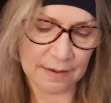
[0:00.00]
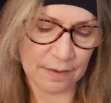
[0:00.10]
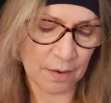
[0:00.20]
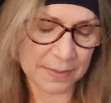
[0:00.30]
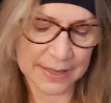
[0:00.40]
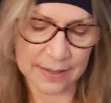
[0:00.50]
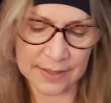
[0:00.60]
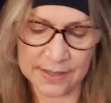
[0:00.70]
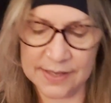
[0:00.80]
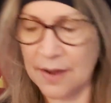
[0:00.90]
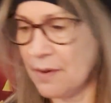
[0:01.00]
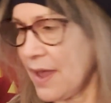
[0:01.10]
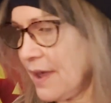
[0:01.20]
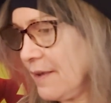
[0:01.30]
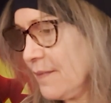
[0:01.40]
Oh, my goodness.
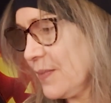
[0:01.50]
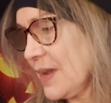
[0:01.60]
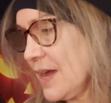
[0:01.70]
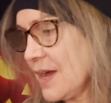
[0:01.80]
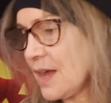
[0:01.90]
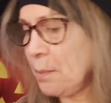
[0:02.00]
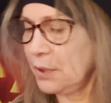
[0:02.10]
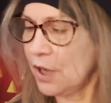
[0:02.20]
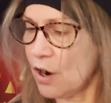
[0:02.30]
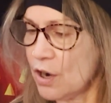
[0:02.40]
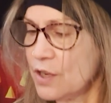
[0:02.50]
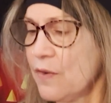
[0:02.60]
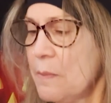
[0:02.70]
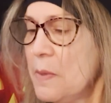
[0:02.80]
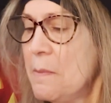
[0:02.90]
Okay. A couple of cards
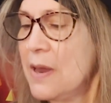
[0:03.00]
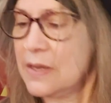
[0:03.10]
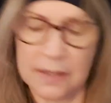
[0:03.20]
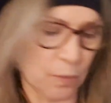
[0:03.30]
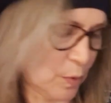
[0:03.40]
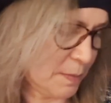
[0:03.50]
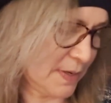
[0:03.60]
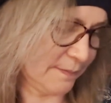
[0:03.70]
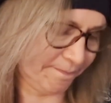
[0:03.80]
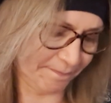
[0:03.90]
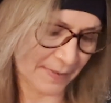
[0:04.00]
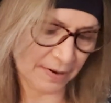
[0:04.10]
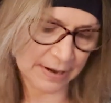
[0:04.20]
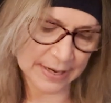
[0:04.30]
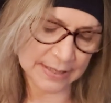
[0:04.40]
from the Medicine Woman. All
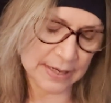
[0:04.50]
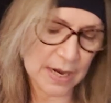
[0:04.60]
right.